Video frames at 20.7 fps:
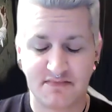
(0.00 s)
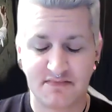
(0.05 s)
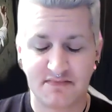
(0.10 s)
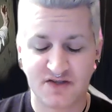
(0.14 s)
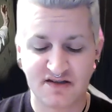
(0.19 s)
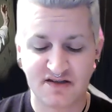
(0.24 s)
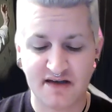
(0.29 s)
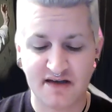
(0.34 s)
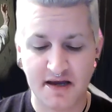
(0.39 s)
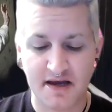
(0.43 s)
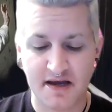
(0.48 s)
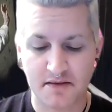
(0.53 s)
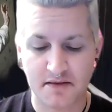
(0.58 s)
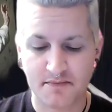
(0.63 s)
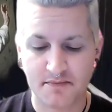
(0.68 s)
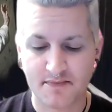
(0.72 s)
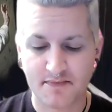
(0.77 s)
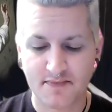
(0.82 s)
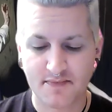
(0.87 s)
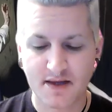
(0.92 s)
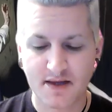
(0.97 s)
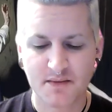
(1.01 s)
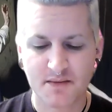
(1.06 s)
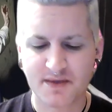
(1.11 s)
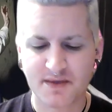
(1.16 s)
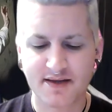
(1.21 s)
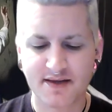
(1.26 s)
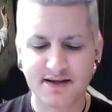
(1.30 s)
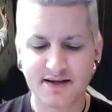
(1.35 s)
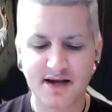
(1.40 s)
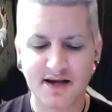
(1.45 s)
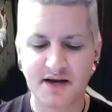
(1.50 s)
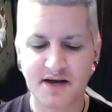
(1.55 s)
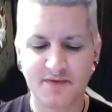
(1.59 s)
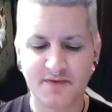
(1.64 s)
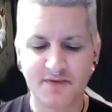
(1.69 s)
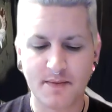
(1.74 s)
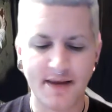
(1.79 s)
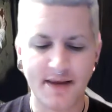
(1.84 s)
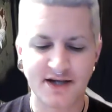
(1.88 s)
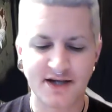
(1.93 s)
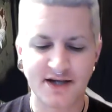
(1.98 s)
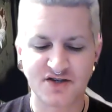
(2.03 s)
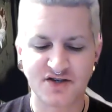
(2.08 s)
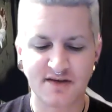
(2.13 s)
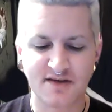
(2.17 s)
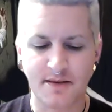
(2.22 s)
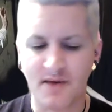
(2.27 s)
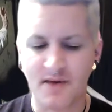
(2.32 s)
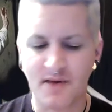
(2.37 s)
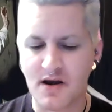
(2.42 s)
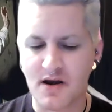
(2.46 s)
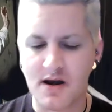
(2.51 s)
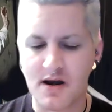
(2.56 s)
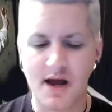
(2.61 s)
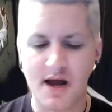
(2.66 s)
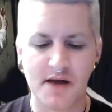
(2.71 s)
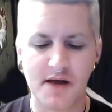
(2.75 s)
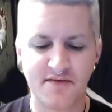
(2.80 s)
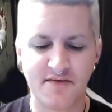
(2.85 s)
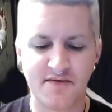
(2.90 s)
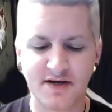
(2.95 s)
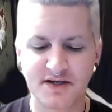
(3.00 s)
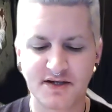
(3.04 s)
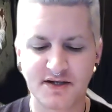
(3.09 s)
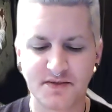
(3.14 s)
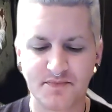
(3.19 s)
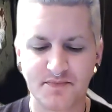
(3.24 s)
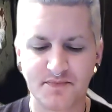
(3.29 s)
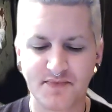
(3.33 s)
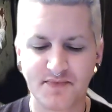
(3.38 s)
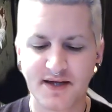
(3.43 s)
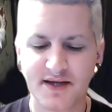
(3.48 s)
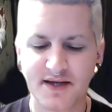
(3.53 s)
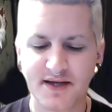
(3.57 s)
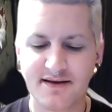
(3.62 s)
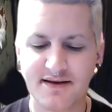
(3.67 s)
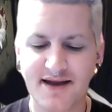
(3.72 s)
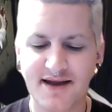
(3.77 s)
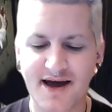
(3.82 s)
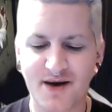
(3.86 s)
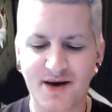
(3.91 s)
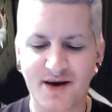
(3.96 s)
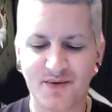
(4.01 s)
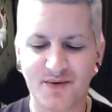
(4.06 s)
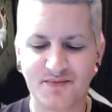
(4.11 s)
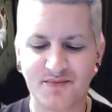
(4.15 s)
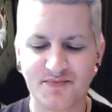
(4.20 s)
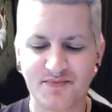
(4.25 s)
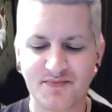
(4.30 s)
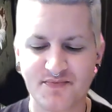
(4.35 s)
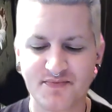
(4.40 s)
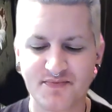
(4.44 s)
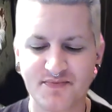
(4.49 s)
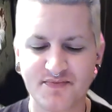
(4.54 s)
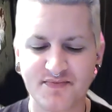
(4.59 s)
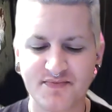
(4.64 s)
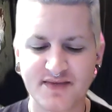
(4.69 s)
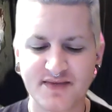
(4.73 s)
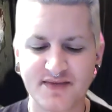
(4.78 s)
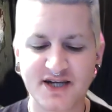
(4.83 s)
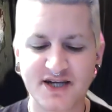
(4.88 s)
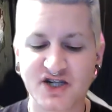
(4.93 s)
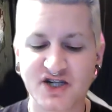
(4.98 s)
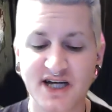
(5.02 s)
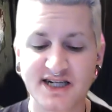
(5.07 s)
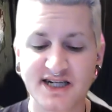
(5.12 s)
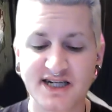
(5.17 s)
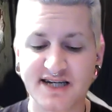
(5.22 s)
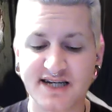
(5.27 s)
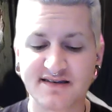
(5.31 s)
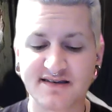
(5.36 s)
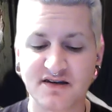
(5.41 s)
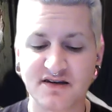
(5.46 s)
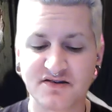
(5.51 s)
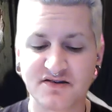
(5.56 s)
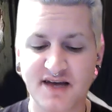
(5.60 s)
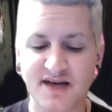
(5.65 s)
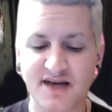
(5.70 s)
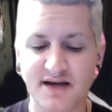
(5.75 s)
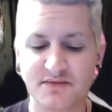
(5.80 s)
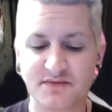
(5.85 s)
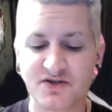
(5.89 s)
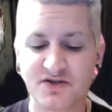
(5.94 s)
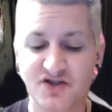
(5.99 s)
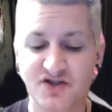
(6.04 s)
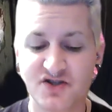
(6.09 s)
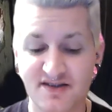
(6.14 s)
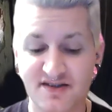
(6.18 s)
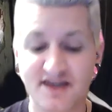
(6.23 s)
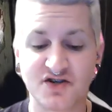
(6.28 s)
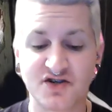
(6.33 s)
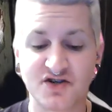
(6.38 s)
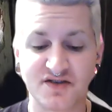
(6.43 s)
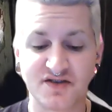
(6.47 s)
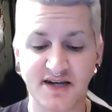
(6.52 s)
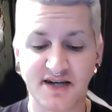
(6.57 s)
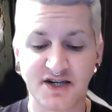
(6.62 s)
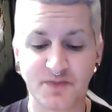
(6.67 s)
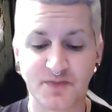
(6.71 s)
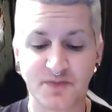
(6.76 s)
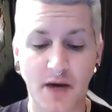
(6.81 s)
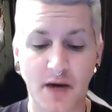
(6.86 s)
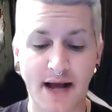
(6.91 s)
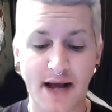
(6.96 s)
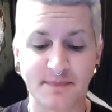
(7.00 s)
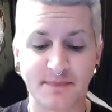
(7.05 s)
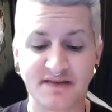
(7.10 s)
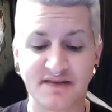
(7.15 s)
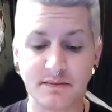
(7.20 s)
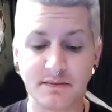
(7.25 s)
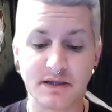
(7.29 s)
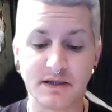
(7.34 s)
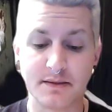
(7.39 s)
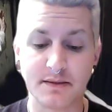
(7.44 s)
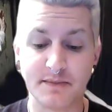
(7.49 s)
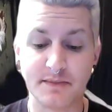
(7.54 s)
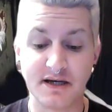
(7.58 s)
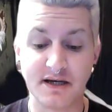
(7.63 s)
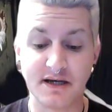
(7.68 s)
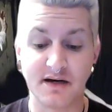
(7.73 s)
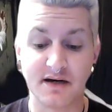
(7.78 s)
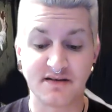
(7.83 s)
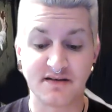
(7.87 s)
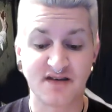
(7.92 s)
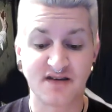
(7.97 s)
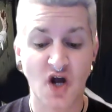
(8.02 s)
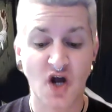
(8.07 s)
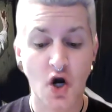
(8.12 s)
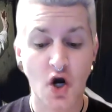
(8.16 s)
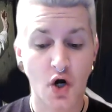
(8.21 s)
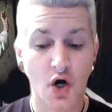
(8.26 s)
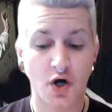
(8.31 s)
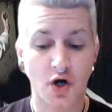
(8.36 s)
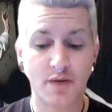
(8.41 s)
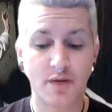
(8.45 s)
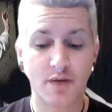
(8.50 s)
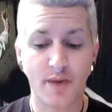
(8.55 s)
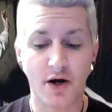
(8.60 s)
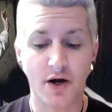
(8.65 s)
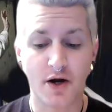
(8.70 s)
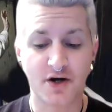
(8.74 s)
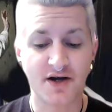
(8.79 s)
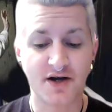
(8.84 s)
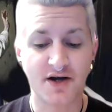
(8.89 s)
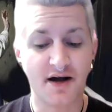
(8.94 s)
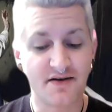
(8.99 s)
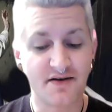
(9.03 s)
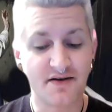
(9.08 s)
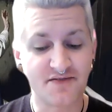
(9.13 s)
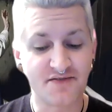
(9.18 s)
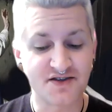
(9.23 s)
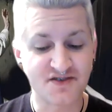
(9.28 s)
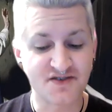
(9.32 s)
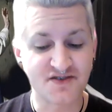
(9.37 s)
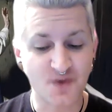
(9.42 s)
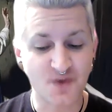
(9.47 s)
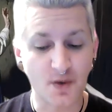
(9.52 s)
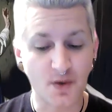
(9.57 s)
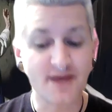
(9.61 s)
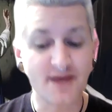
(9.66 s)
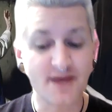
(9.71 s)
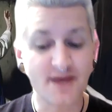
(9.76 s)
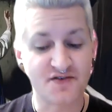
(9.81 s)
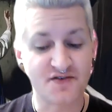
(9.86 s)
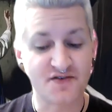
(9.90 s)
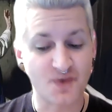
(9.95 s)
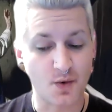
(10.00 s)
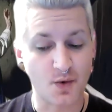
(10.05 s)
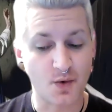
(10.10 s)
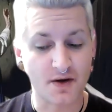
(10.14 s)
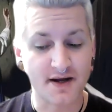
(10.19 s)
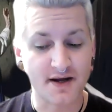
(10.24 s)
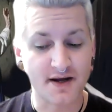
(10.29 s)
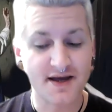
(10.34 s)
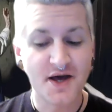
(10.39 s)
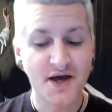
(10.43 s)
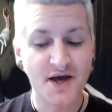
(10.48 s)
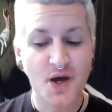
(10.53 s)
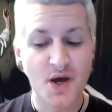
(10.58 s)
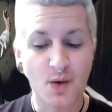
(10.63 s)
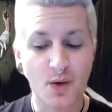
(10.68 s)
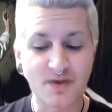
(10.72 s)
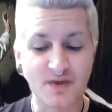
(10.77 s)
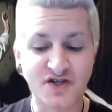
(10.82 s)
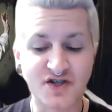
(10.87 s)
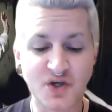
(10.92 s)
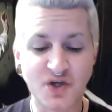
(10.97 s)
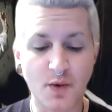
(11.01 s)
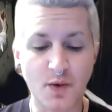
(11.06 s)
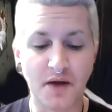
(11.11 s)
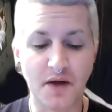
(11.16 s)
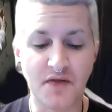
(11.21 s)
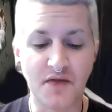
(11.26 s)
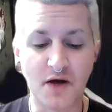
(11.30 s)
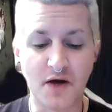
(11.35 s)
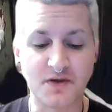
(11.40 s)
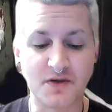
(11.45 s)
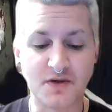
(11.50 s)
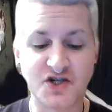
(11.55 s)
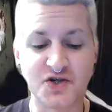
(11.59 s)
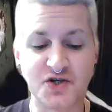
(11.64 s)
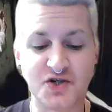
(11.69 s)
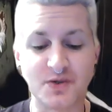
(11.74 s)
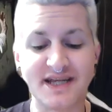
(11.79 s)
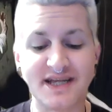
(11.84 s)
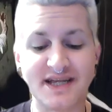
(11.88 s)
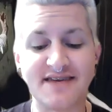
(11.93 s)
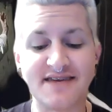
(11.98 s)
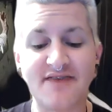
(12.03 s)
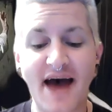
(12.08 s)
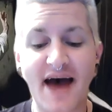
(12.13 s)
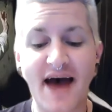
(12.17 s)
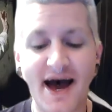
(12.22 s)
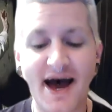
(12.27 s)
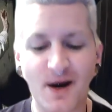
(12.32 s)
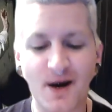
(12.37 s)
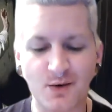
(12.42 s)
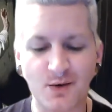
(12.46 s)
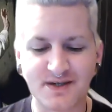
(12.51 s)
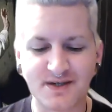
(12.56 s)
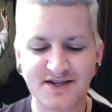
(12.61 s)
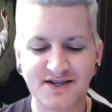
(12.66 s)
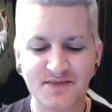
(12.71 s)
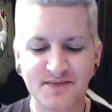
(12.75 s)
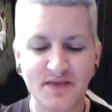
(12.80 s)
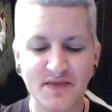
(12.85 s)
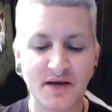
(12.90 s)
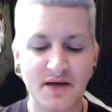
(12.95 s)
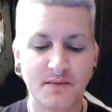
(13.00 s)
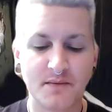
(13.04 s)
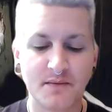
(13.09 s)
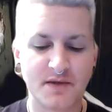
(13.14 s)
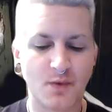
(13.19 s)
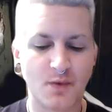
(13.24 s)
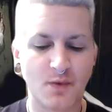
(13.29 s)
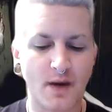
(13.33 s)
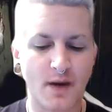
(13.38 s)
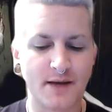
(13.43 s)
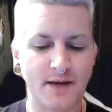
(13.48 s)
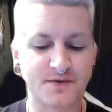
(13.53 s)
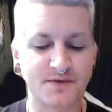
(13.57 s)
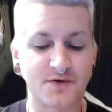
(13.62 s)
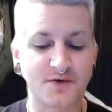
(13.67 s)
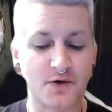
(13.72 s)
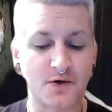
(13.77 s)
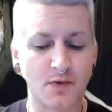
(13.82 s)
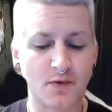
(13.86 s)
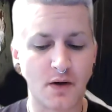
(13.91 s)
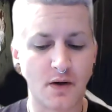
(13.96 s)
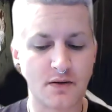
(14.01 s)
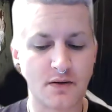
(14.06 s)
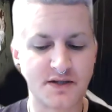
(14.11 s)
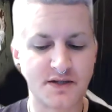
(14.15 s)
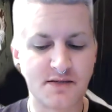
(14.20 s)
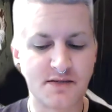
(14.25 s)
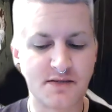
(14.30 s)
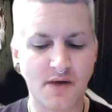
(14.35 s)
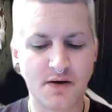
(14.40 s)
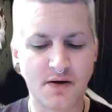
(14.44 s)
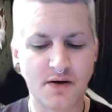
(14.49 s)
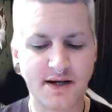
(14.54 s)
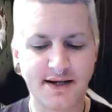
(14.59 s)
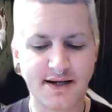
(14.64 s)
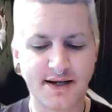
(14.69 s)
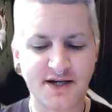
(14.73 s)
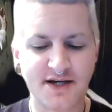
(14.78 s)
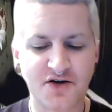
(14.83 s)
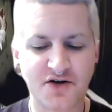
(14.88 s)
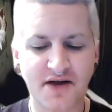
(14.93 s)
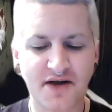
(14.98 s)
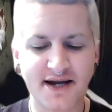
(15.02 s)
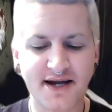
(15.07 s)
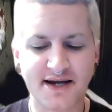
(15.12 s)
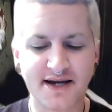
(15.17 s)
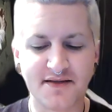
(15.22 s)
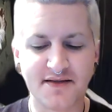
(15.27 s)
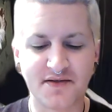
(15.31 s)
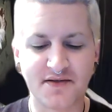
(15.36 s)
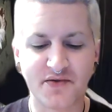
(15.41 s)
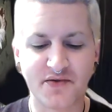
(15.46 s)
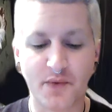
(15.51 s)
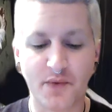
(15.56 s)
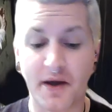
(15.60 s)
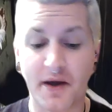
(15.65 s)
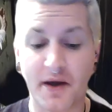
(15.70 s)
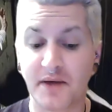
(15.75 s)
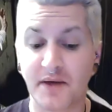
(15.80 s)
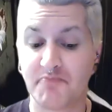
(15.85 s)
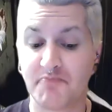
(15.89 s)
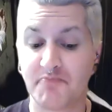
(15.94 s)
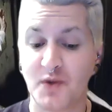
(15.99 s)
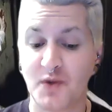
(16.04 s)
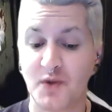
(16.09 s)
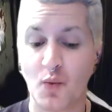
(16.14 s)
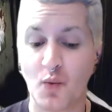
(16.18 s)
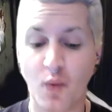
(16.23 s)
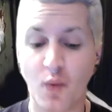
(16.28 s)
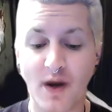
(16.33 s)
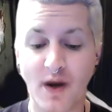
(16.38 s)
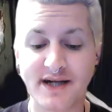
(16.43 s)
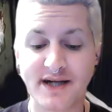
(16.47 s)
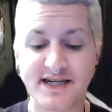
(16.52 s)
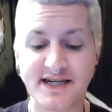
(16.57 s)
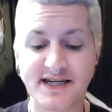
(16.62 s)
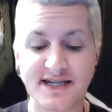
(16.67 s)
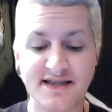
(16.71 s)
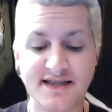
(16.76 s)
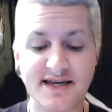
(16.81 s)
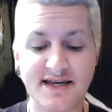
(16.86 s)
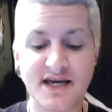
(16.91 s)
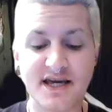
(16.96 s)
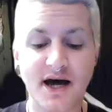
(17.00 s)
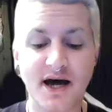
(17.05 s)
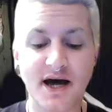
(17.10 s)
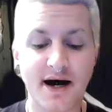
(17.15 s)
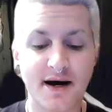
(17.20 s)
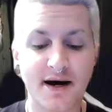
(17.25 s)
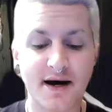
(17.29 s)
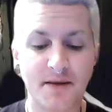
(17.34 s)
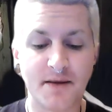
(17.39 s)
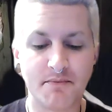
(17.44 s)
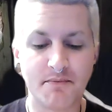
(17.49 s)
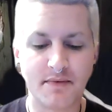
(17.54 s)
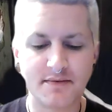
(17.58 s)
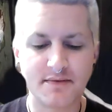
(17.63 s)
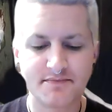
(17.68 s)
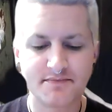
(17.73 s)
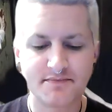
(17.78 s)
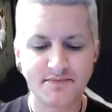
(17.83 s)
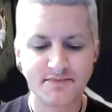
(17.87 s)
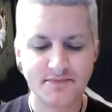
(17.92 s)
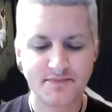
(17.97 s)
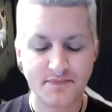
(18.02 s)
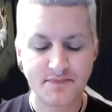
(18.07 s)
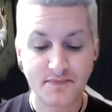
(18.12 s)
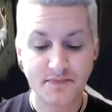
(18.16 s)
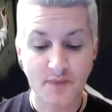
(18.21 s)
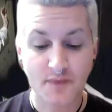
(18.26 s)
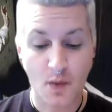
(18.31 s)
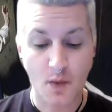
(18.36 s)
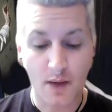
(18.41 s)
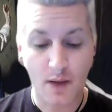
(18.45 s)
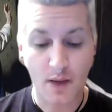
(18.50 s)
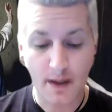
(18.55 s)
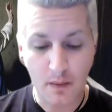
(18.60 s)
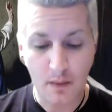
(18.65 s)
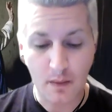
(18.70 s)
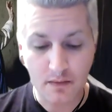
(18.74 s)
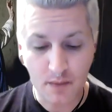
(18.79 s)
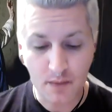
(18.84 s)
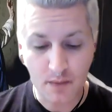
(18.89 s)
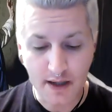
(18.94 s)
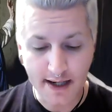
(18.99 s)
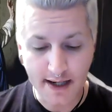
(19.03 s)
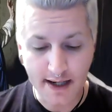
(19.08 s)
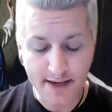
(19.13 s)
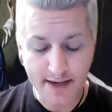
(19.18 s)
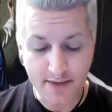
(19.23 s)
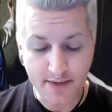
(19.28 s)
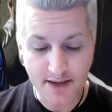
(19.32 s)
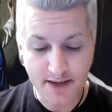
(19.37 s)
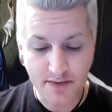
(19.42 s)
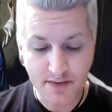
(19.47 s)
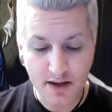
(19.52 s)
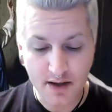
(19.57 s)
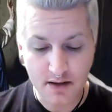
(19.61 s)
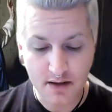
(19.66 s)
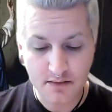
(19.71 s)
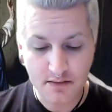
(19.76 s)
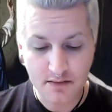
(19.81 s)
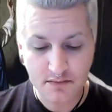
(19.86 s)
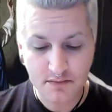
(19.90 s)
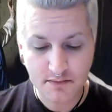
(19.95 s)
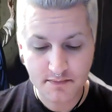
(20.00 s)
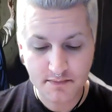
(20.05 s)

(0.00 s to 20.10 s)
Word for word: to saying, but that none of it matches up. None of it. Now, yeah, she had to take center stage, center stage, perhaps simply because her part of the story in the story was too well known to be out. But why was her role demoted and degraded in this way? What did the um, wow? What did I write there?